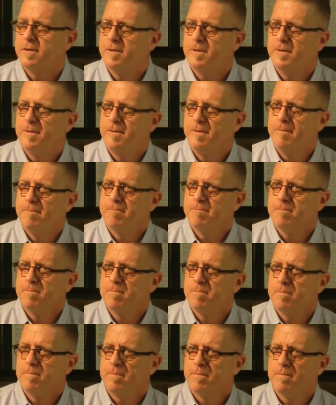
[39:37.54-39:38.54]

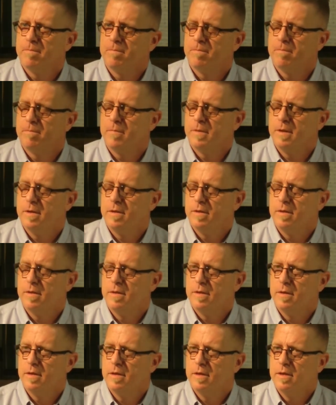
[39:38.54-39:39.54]

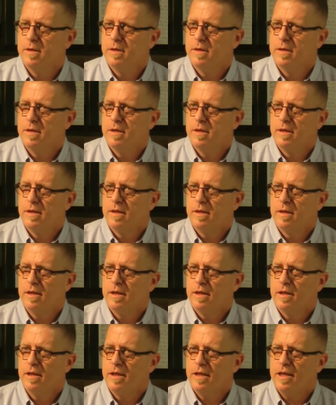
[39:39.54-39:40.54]

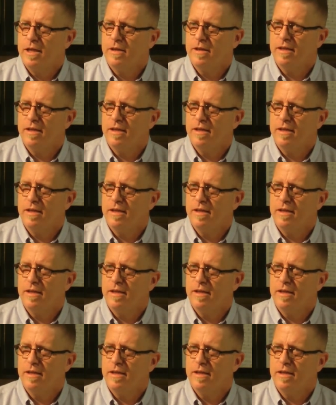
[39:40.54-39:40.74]
Nobody speaks.